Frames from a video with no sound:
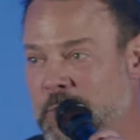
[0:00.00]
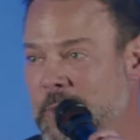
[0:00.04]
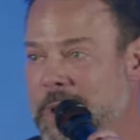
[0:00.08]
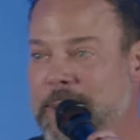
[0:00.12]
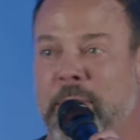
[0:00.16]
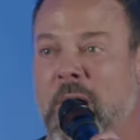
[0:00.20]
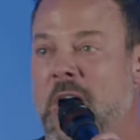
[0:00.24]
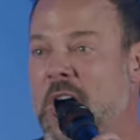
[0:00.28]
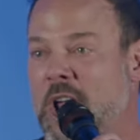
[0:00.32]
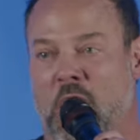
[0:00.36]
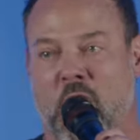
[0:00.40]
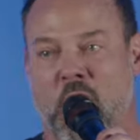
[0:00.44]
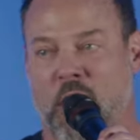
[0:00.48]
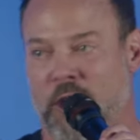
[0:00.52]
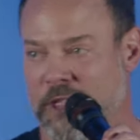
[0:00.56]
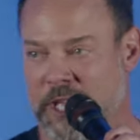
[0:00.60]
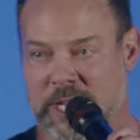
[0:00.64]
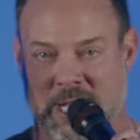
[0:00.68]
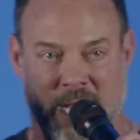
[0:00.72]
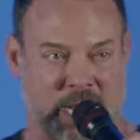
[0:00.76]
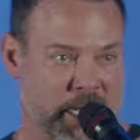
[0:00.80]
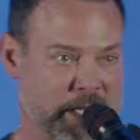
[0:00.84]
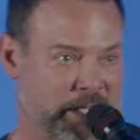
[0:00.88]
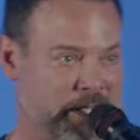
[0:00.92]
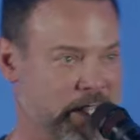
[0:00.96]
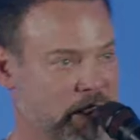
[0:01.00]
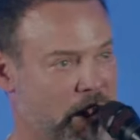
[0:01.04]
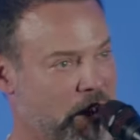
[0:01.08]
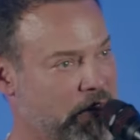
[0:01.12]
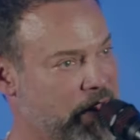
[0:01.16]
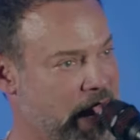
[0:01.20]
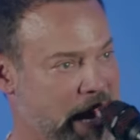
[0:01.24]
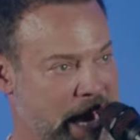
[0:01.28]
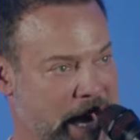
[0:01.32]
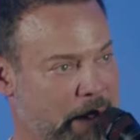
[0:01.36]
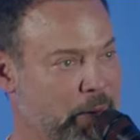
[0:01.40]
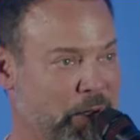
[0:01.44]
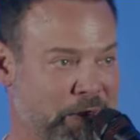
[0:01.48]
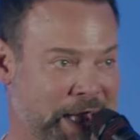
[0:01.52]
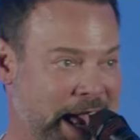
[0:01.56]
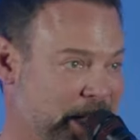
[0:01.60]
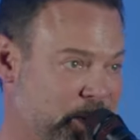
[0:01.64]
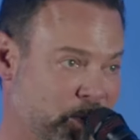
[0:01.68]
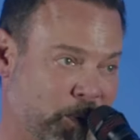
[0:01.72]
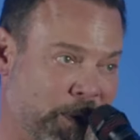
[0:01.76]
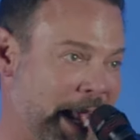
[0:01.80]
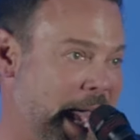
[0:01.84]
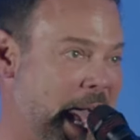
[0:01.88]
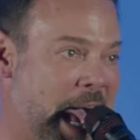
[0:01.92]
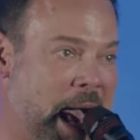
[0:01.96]
we bought all the guns and all the ammo. That's
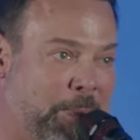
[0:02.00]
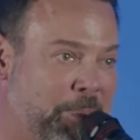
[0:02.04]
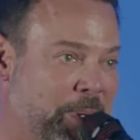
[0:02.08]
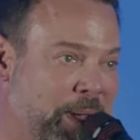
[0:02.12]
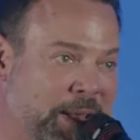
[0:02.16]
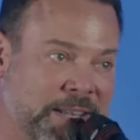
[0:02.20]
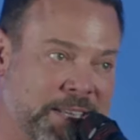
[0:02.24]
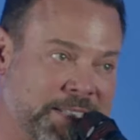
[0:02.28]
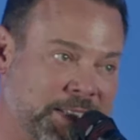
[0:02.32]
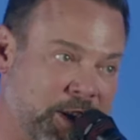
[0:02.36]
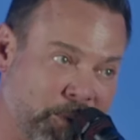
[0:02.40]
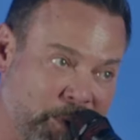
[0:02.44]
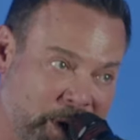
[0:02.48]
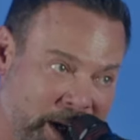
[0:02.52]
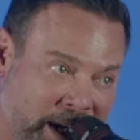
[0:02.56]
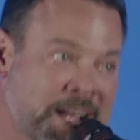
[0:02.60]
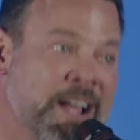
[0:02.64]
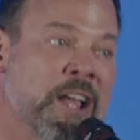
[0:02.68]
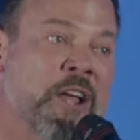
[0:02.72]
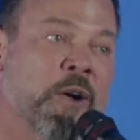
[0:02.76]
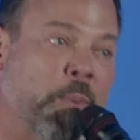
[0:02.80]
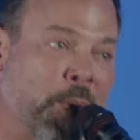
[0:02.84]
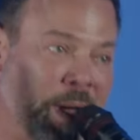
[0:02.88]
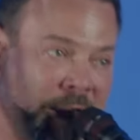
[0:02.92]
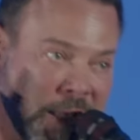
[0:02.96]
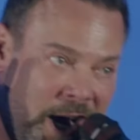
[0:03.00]
what happened. Listen, we we